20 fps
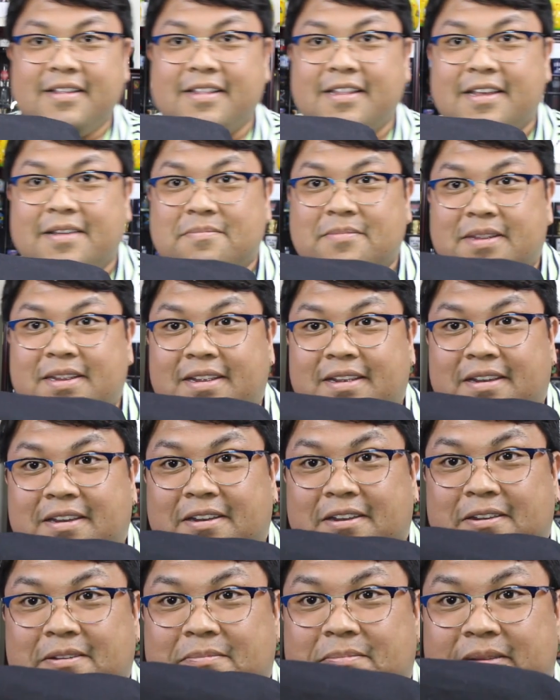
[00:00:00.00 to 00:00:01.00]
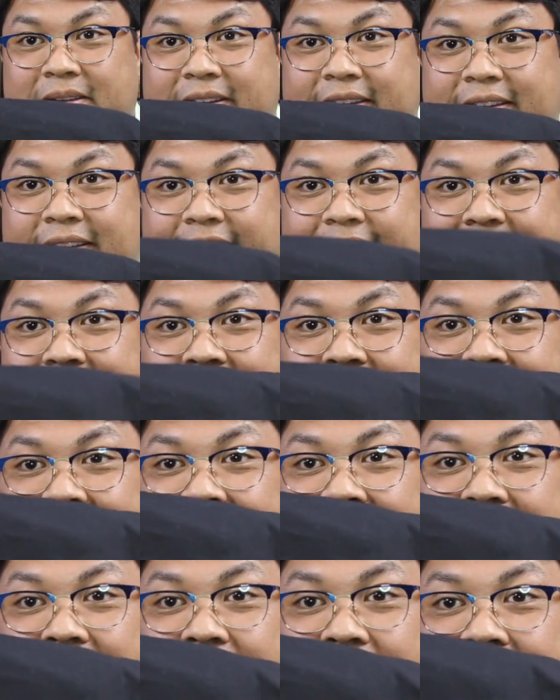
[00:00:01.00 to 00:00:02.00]
let me open
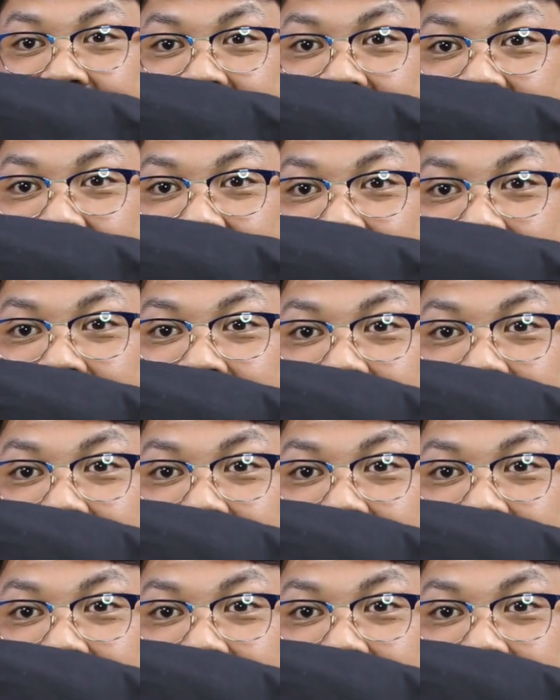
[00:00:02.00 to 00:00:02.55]
her up